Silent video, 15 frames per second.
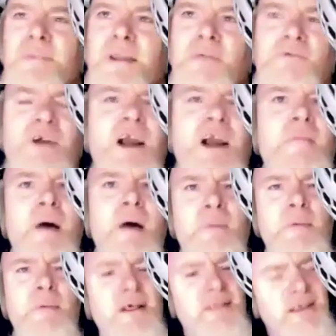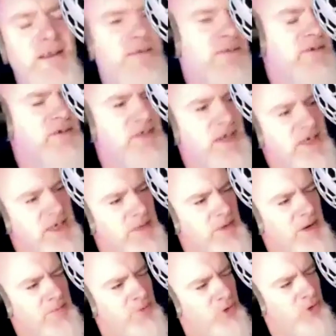I'm trying to remember, but I think a
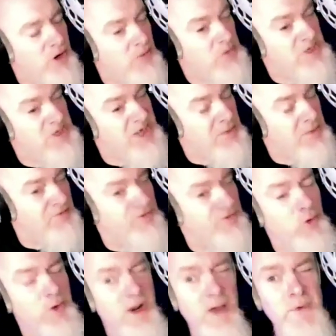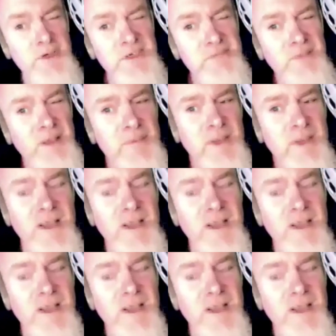60-minute program would take about 4 hours maybe,